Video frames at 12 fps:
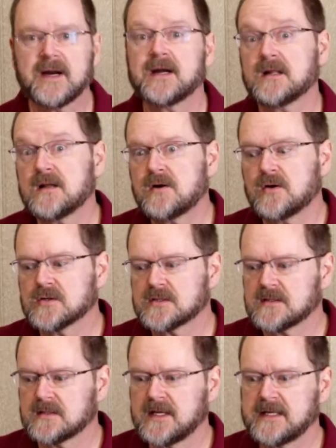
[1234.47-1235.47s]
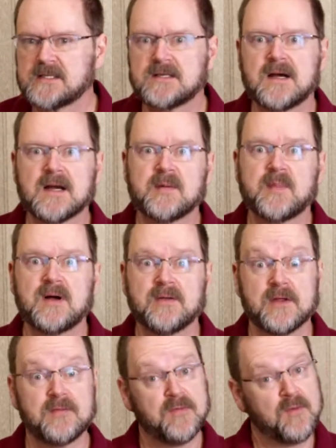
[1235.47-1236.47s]
I close, let's talk about
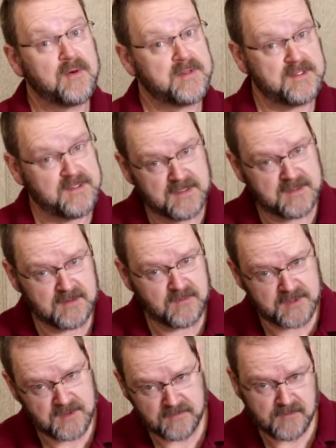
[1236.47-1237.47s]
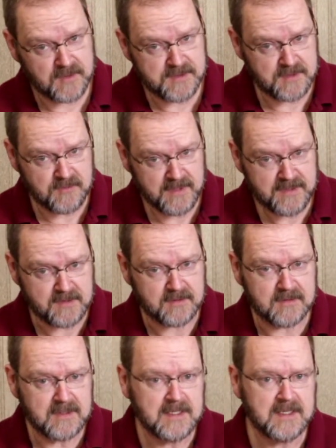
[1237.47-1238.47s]
the fourth season, which of course is winter.
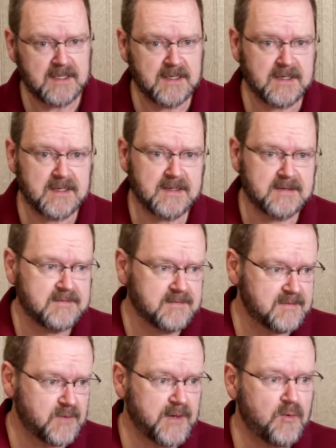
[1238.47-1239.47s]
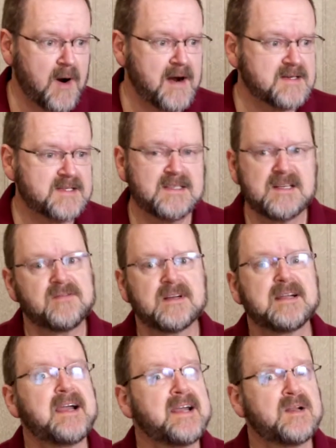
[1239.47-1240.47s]
Requires a different
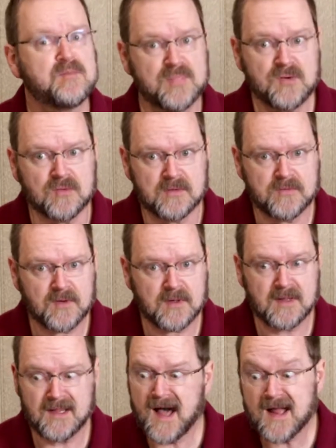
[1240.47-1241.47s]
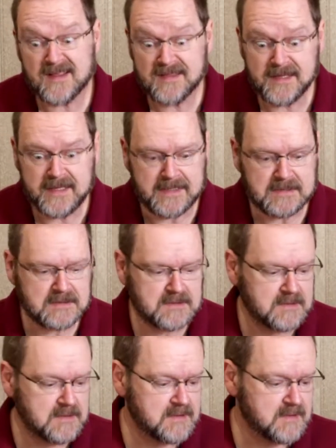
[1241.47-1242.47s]
kind of boot for a lot of things,
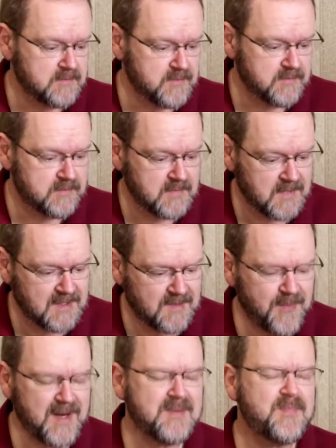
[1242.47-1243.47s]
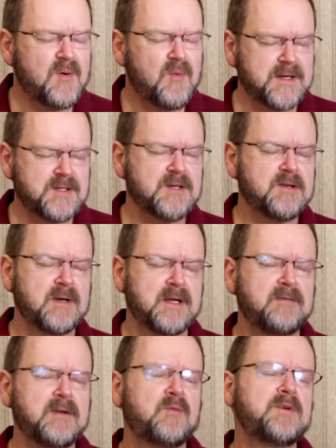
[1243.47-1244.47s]
depending upon what you're doing.
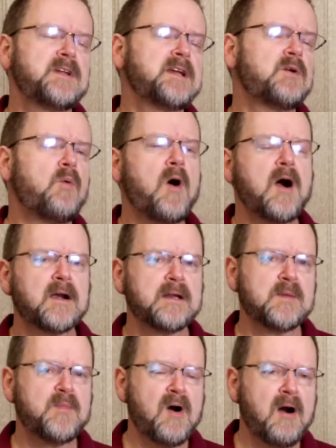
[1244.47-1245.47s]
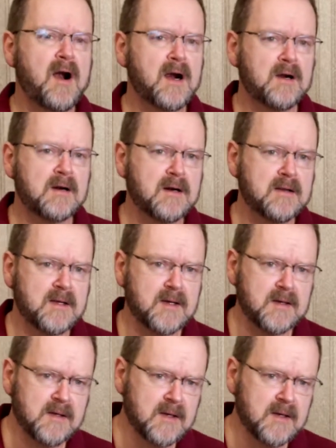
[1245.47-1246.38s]
If you're taking a walk in the park or on